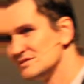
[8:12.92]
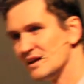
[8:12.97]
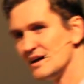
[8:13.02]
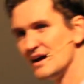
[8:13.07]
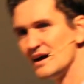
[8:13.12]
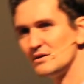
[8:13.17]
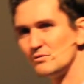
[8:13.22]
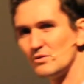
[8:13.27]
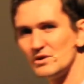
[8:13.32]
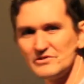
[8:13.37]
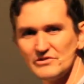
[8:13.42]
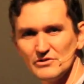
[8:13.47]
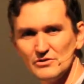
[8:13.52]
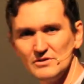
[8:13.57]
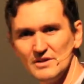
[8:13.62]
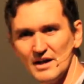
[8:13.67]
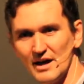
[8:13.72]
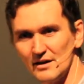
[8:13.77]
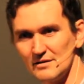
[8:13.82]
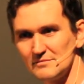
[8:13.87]
so how do I
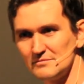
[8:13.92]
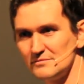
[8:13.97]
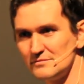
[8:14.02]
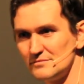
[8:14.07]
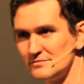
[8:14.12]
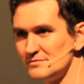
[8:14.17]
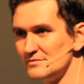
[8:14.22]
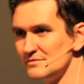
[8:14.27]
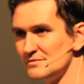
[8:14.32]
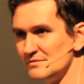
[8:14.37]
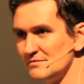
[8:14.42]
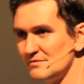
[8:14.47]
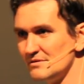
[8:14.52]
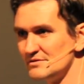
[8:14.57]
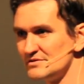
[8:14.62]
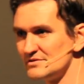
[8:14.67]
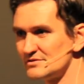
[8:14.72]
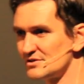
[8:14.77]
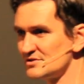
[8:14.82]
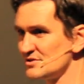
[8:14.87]
do that
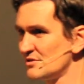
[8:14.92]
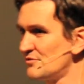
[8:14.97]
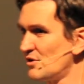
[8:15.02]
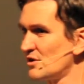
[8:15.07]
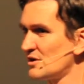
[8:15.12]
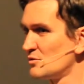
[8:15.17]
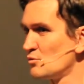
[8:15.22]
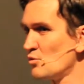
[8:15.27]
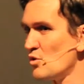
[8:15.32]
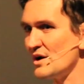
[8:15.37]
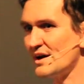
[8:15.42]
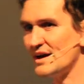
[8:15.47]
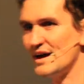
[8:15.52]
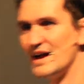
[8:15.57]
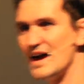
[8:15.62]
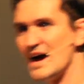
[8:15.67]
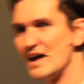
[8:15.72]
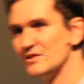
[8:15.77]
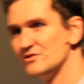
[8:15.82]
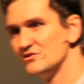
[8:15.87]
because if I can
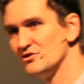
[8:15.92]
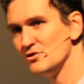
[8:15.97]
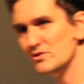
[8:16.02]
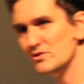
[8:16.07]
work out how